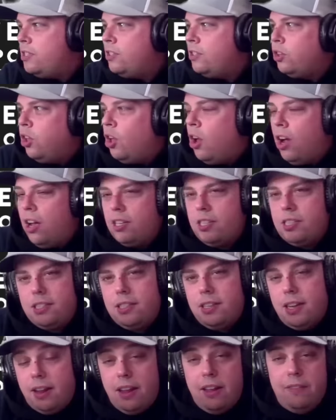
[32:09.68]
lost.
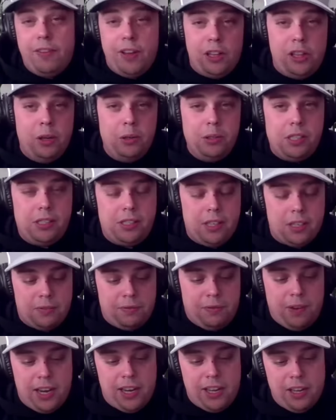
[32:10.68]
If he loses this
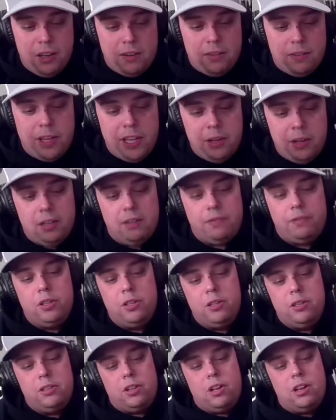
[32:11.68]
fight, he'll have
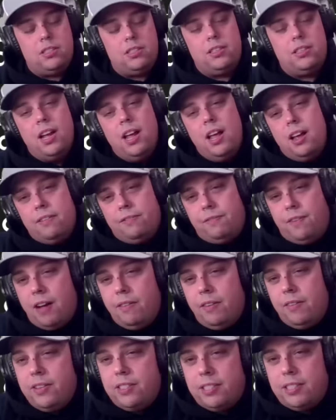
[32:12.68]
lost
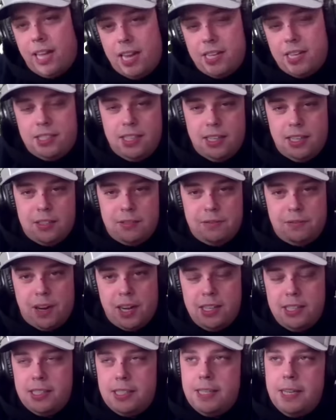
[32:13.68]
5 of his last 6
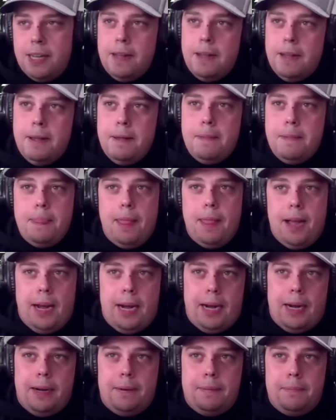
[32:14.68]
fights.
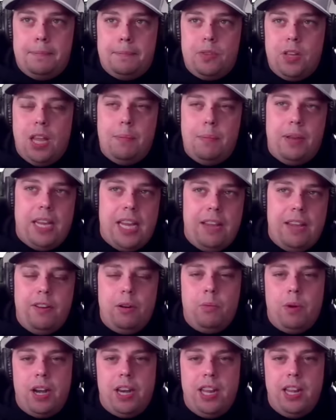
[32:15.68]

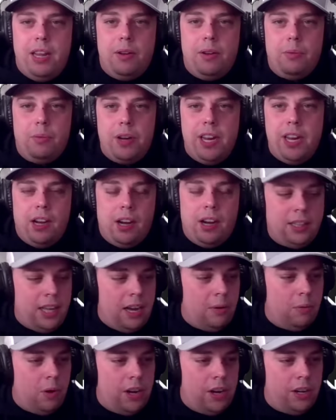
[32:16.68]
Even when he got
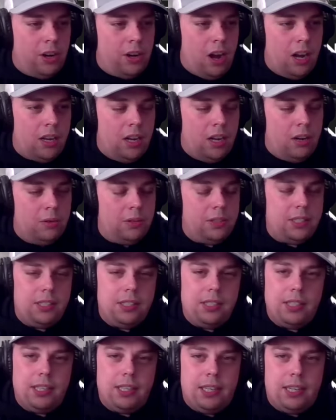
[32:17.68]
that one knockout,
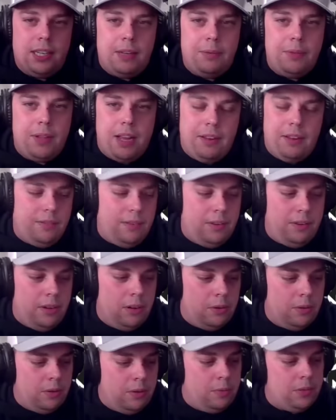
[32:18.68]

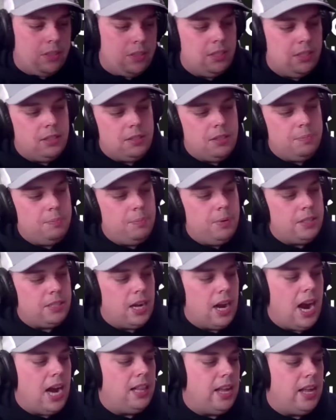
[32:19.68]
it's a
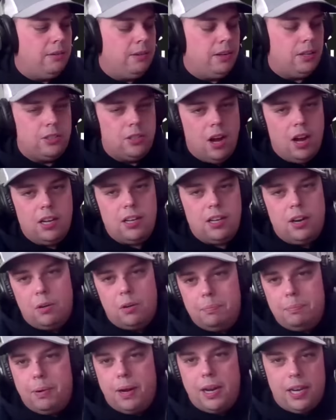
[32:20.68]
highlight reel
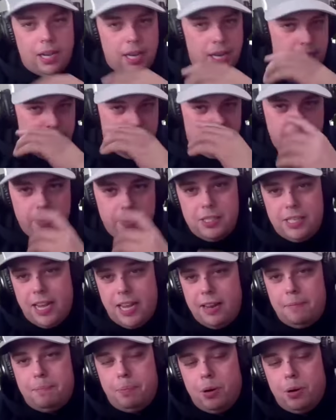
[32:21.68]
knockout, but he was
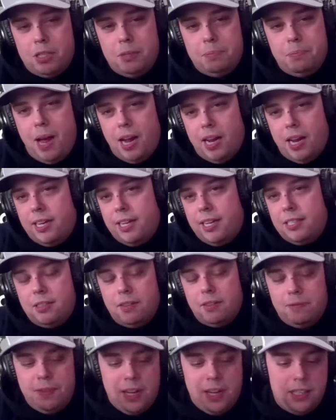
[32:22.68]
getting pushed back against
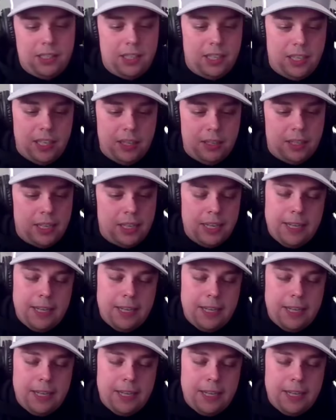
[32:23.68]
the fence, and he